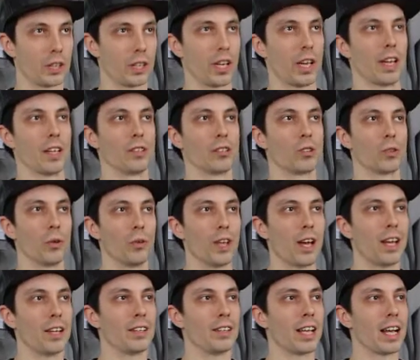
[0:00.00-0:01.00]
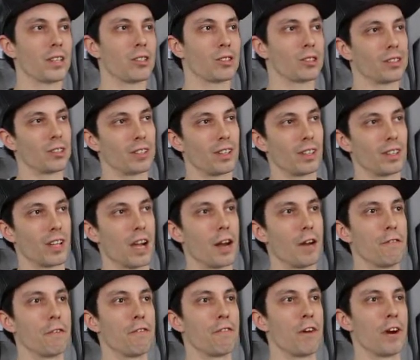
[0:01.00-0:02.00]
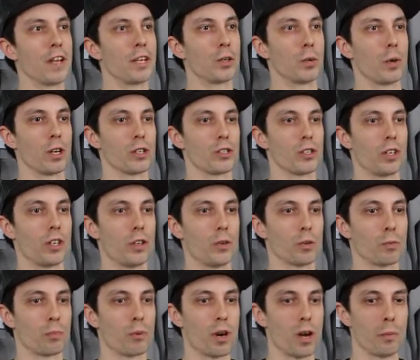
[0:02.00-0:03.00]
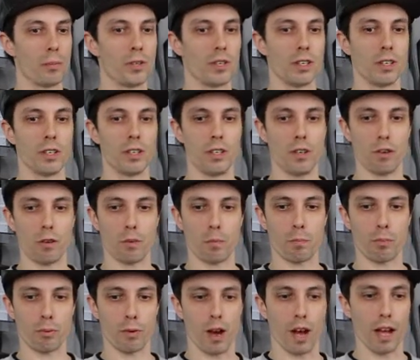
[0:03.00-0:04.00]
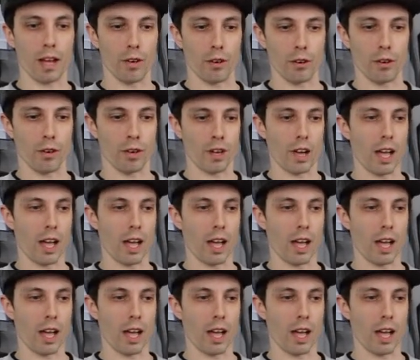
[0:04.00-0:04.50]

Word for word: Okay, so that that's kind of a funny question. It was probably a year prior.